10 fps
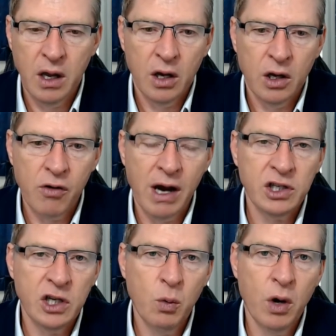you're
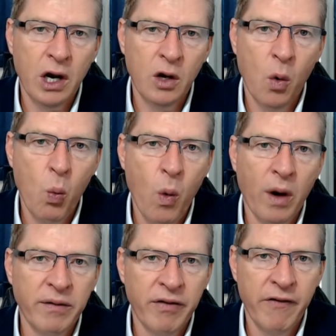actually working on
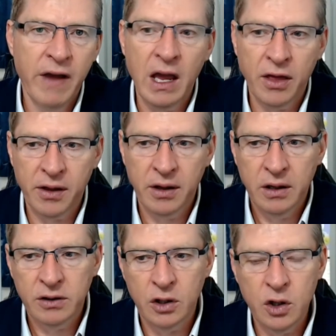1/5.
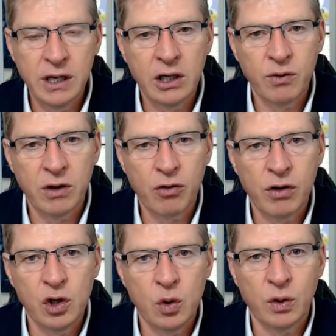So you need to
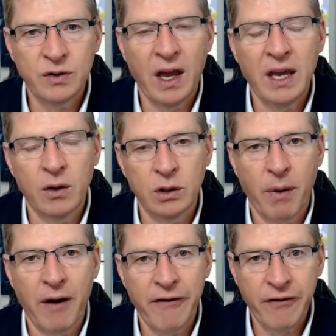increase your sales
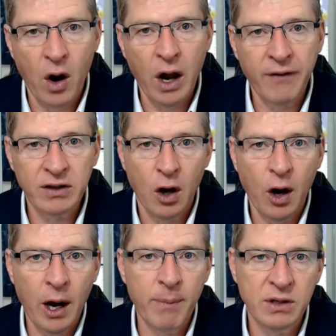by 5
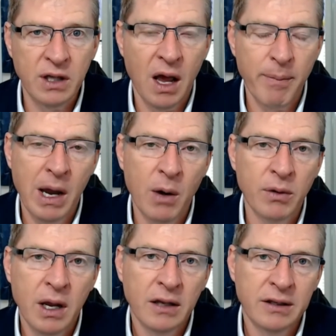times that
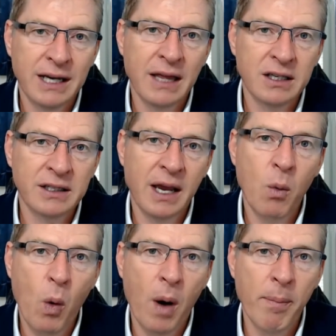amount to get the
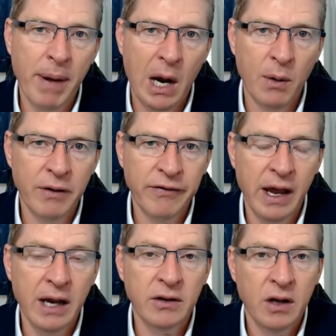same £1
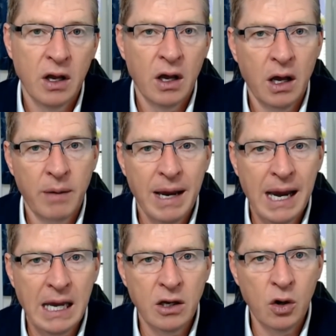effect
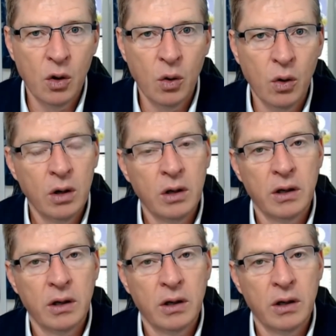in your